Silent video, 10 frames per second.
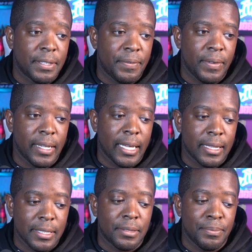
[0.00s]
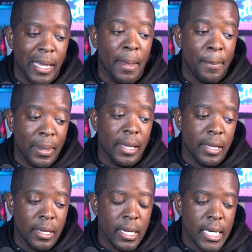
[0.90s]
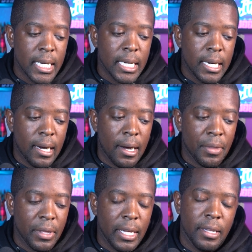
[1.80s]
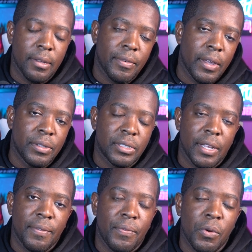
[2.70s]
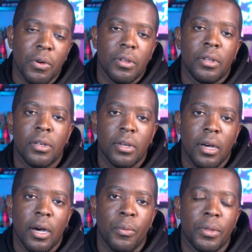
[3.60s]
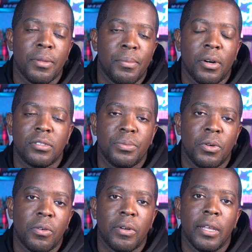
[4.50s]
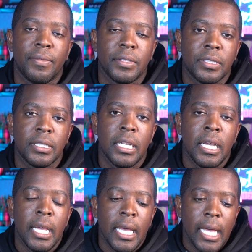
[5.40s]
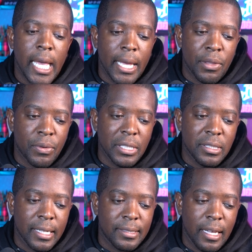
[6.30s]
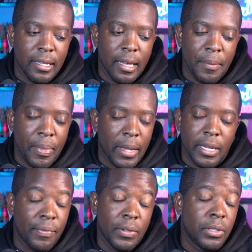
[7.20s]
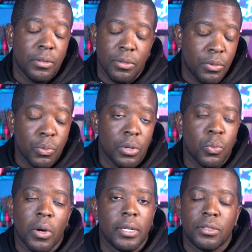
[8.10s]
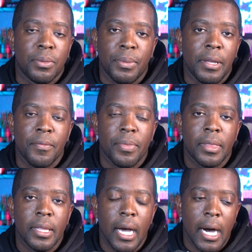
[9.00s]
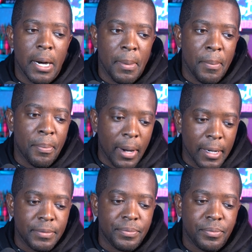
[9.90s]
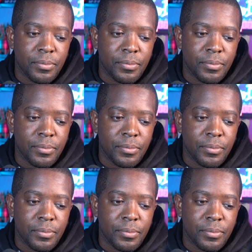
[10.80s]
to feel like this may be uh, the end of LJ Fort uh, with the Baltimore Ravens. And the reason I say that, I definitely wouldn't want it to be. Um, but